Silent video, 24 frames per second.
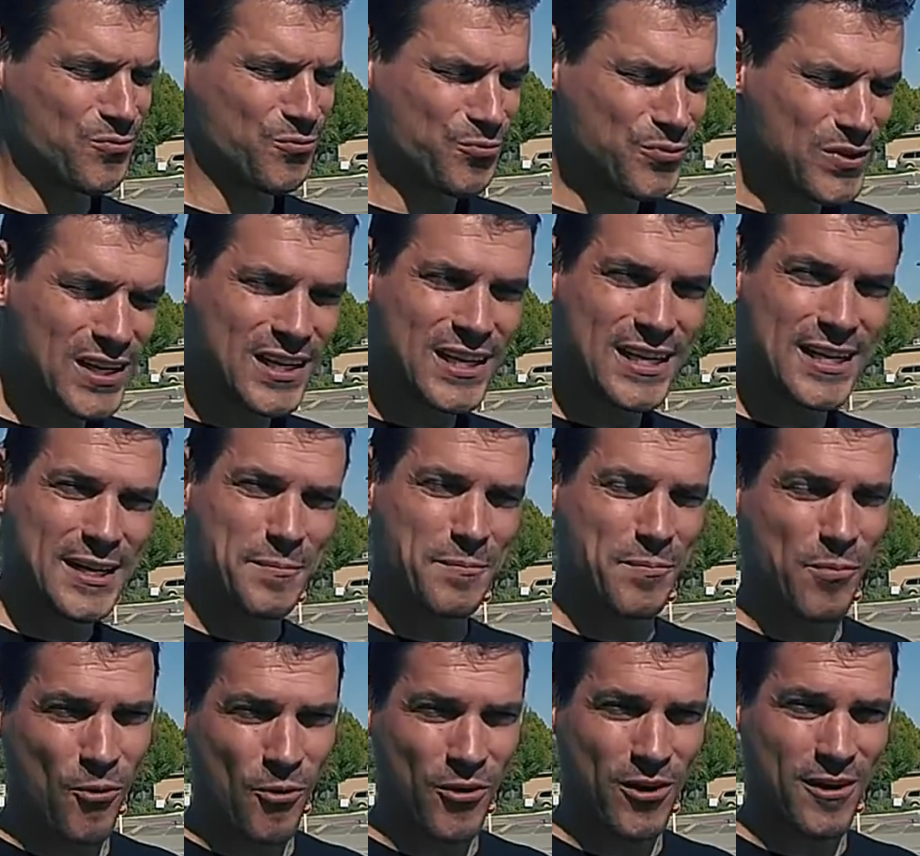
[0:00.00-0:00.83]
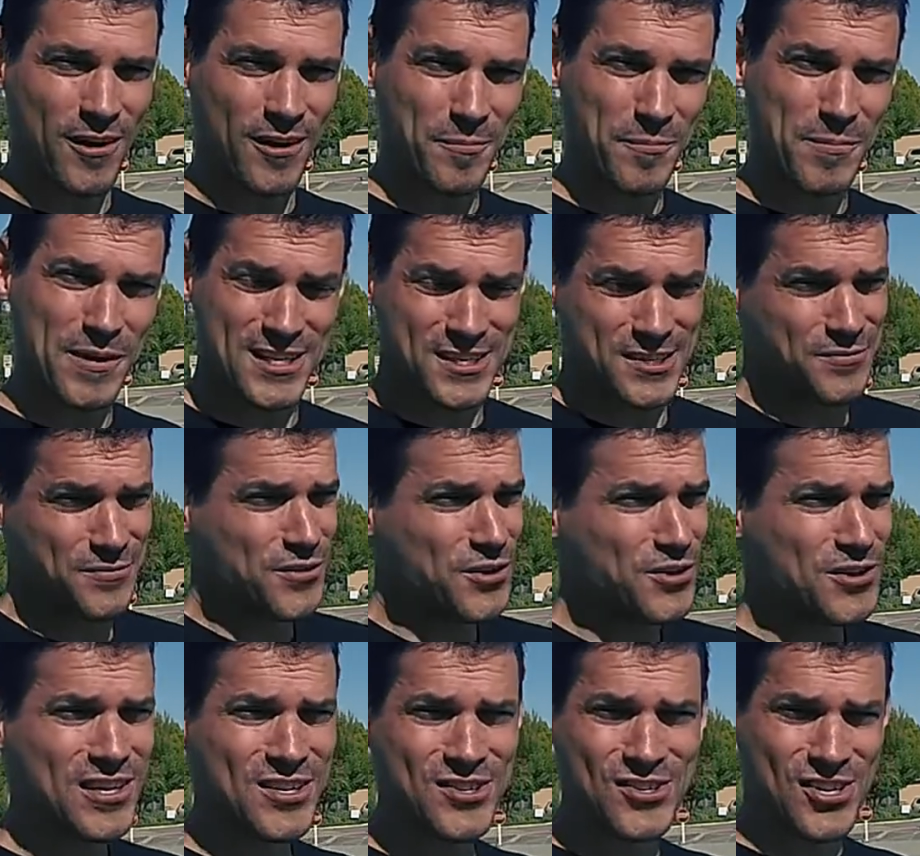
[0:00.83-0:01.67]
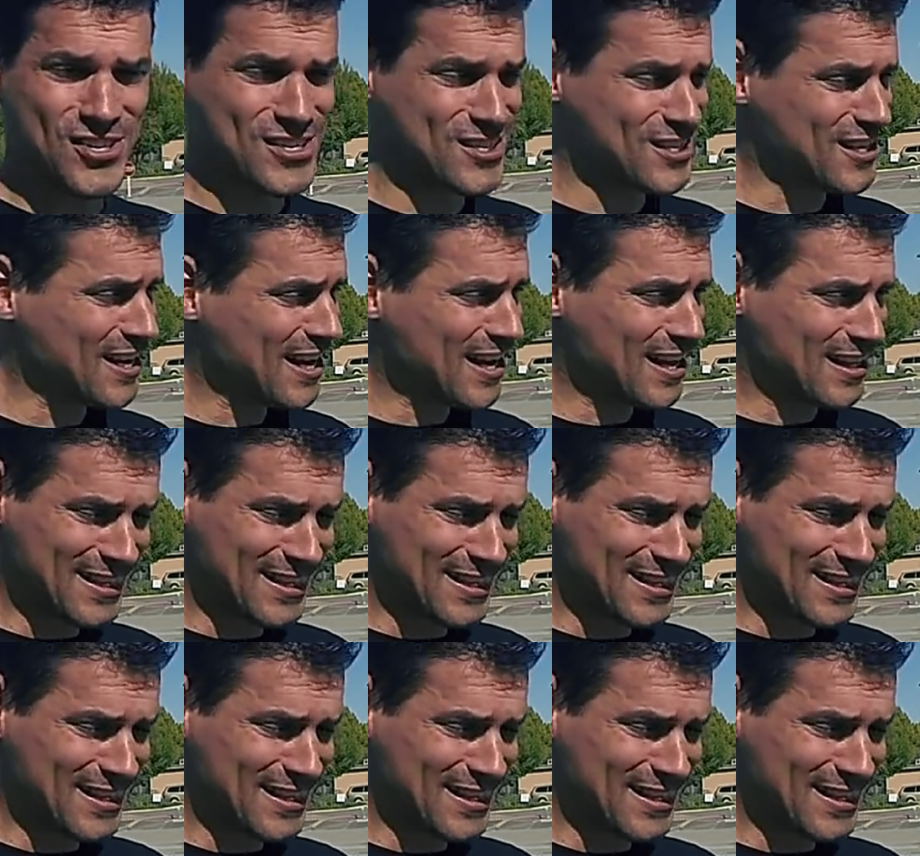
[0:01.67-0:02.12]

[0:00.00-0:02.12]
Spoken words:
really important because if you can just